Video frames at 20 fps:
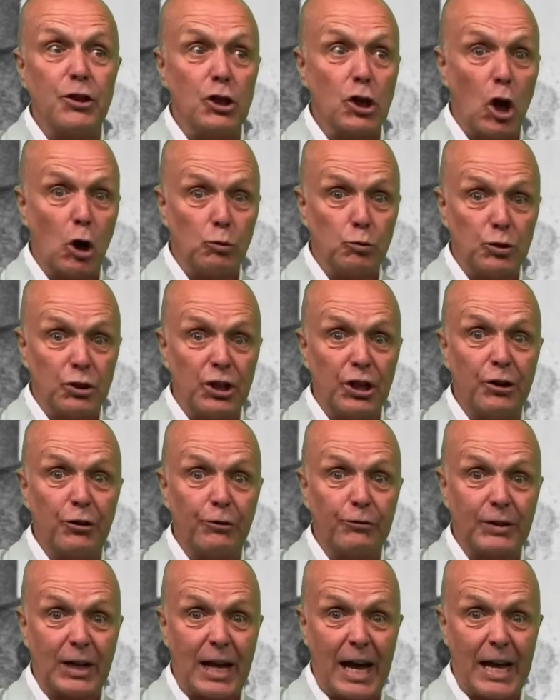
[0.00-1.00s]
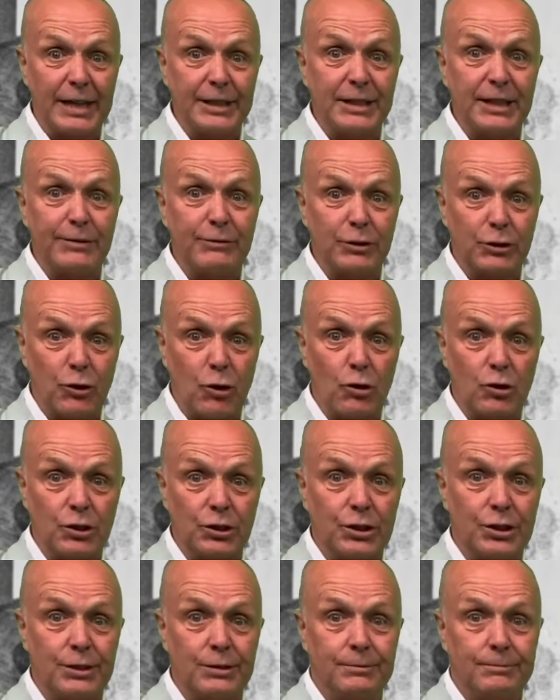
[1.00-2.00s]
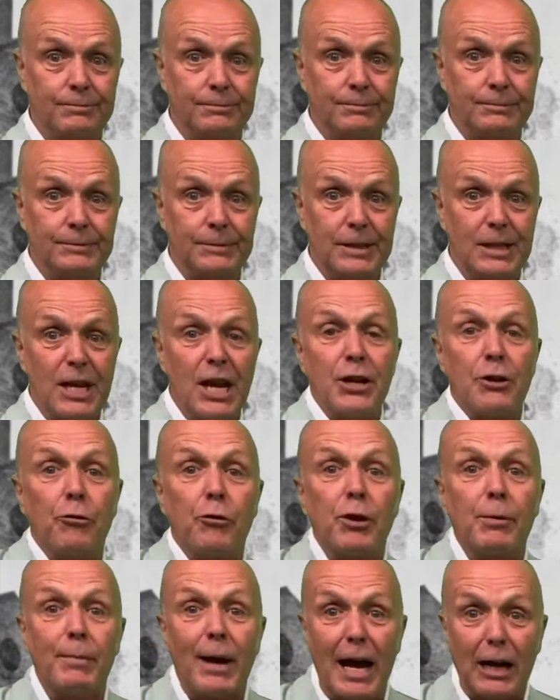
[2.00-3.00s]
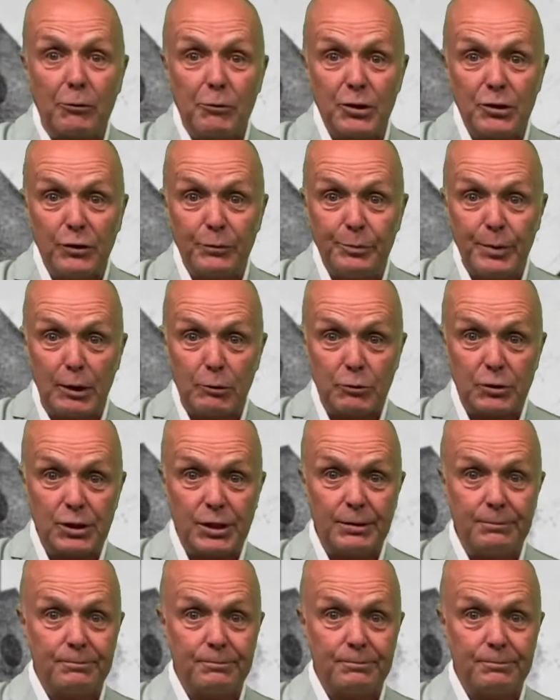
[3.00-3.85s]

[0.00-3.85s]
owner of Cardiff Docks. No, the Marquis of Bute